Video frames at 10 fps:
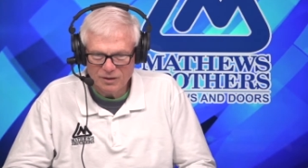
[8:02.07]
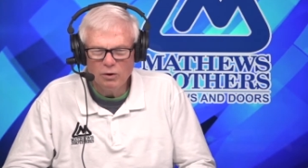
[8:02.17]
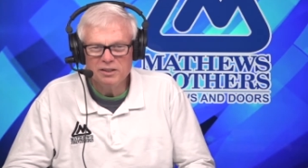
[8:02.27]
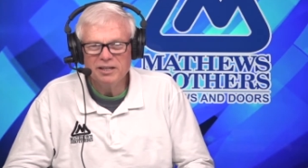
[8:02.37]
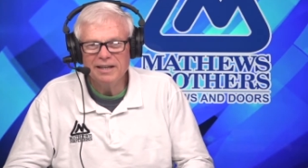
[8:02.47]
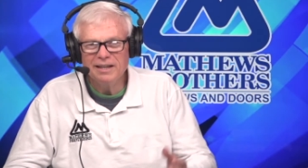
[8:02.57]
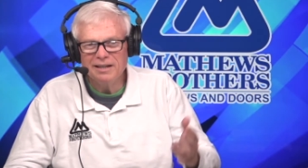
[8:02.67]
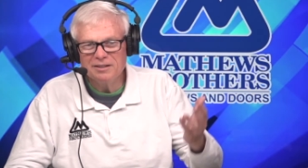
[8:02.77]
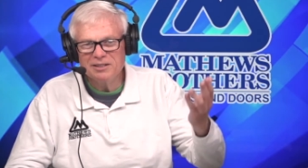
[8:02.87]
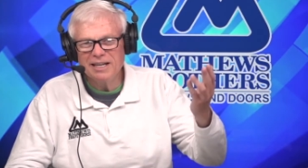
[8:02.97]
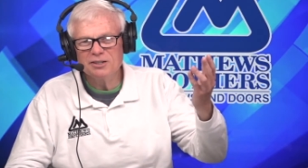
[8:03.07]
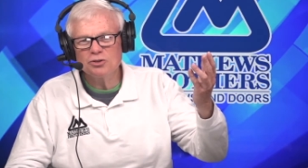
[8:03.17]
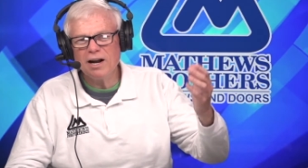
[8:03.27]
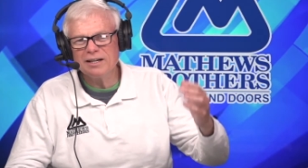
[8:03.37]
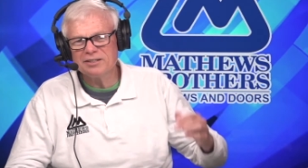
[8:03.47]
Well, it's like
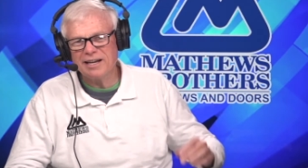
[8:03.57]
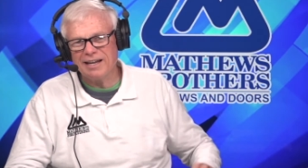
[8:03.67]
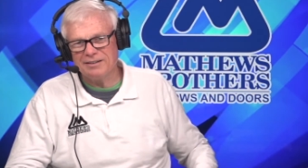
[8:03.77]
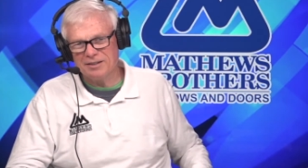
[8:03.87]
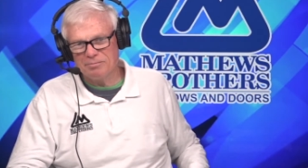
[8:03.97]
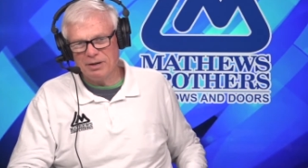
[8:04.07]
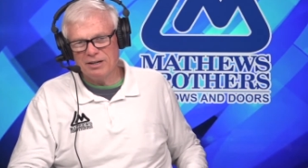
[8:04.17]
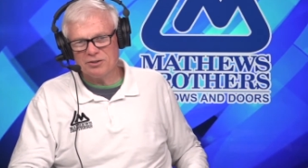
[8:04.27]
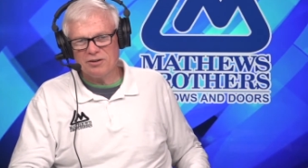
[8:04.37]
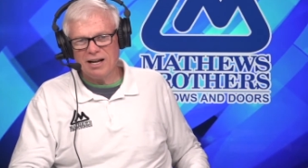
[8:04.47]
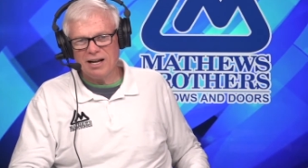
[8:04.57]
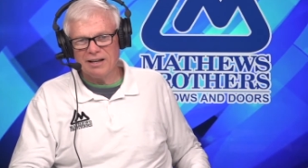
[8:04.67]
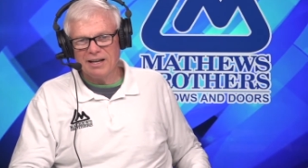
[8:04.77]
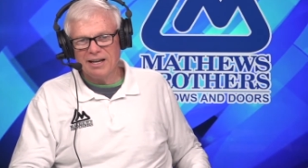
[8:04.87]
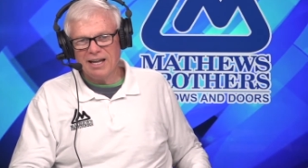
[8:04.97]
Strzok said, Peter Strzok.
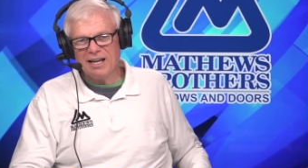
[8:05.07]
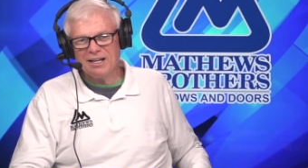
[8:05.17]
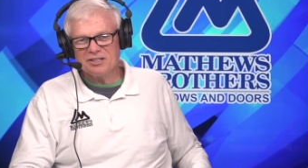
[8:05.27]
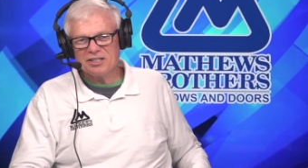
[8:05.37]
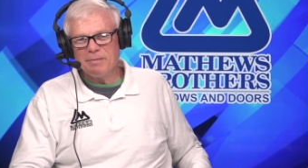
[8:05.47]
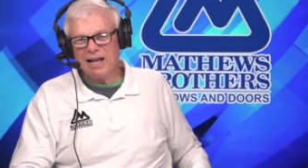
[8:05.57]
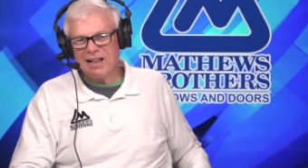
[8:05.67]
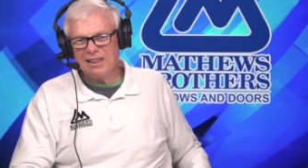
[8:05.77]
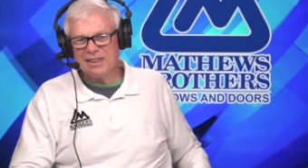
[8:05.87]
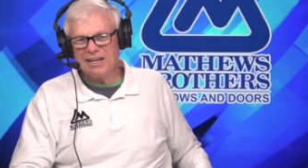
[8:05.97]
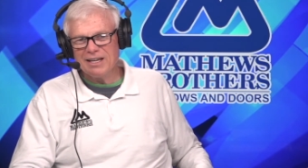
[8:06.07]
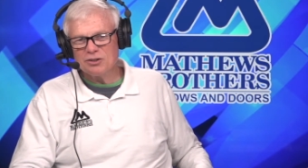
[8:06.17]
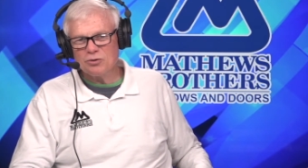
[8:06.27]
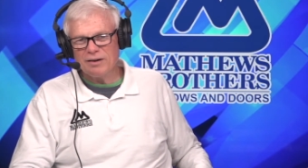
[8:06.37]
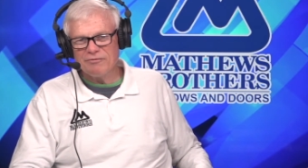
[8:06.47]
He could smell the
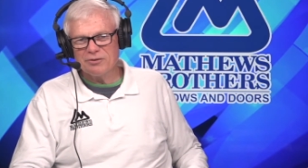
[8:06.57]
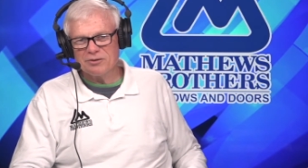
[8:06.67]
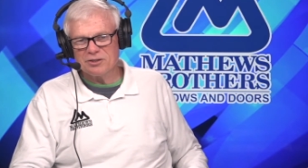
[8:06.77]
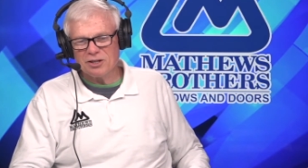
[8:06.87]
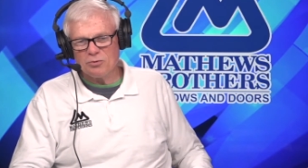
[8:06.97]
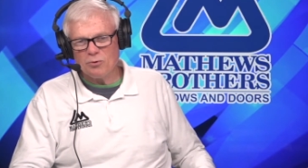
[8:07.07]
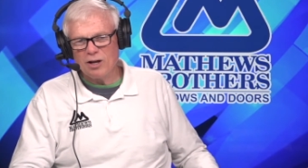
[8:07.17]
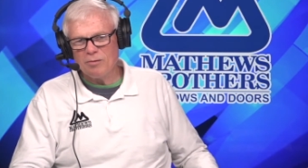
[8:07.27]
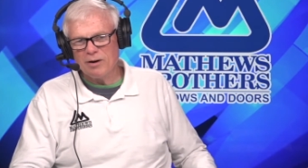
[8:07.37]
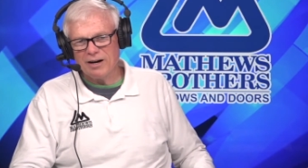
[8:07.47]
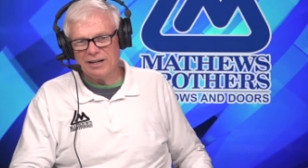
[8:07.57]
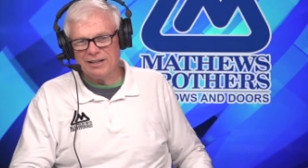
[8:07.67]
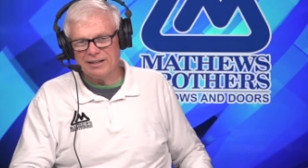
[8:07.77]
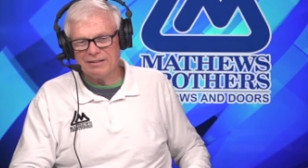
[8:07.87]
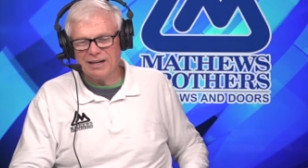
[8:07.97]
Trump voters at the Walmart in
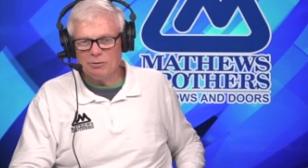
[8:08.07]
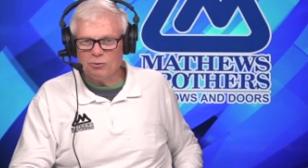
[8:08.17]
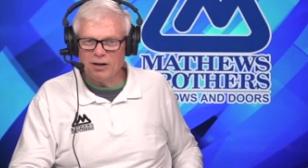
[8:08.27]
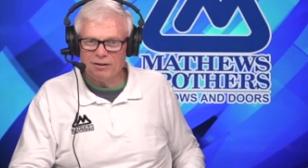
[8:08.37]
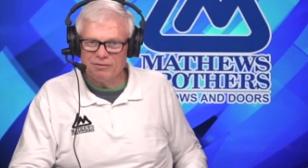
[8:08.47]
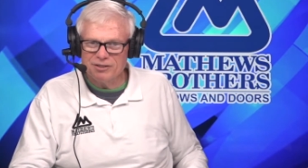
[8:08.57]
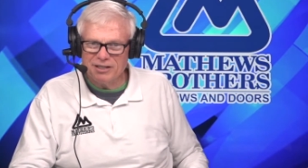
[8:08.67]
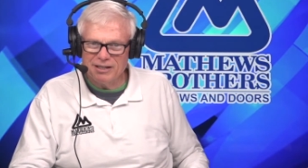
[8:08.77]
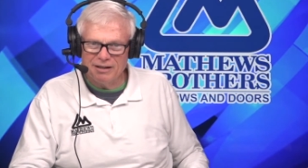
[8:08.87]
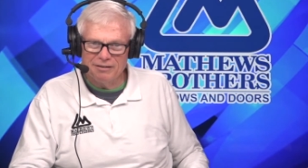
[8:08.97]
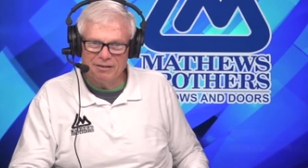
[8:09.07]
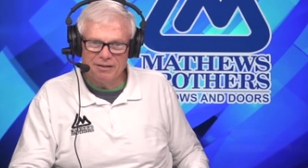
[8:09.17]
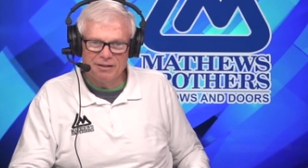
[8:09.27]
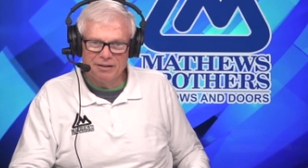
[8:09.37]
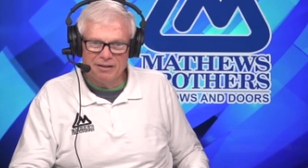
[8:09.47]
Tidewater, Virginia.
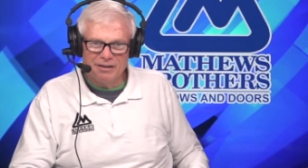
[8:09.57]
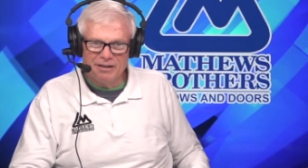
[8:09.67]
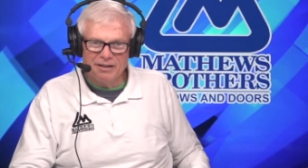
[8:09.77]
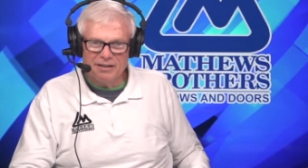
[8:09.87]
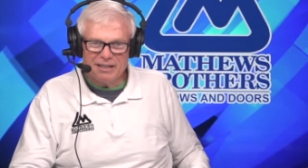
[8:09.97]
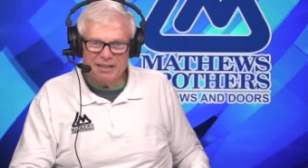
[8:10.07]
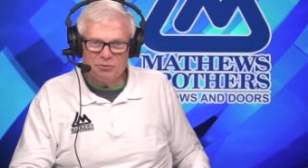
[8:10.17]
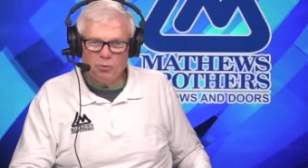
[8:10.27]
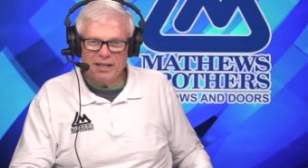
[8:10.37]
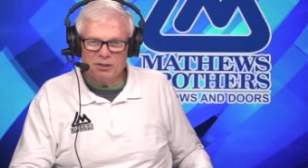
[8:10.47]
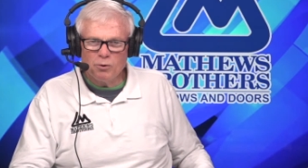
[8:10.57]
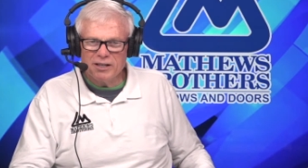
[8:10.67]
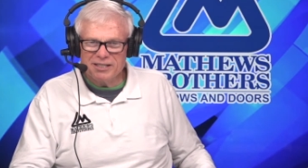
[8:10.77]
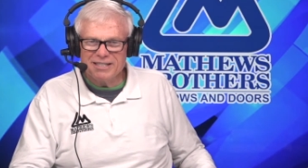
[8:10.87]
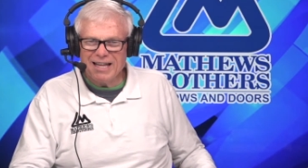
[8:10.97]
That's what a
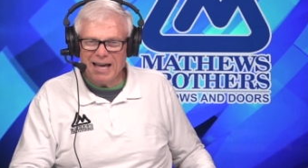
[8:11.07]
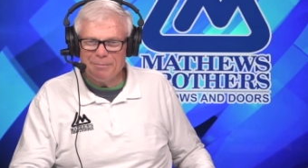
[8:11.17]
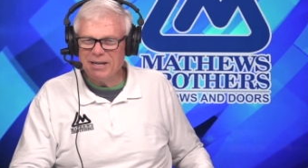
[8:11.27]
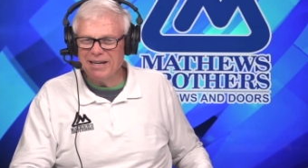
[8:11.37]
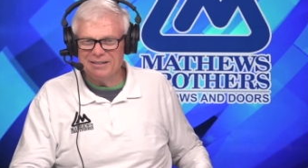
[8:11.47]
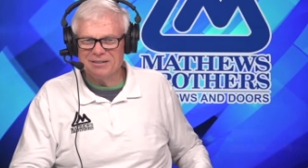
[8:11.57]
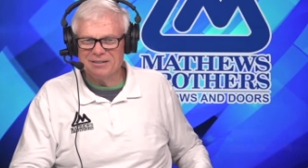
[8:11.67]
snob he is.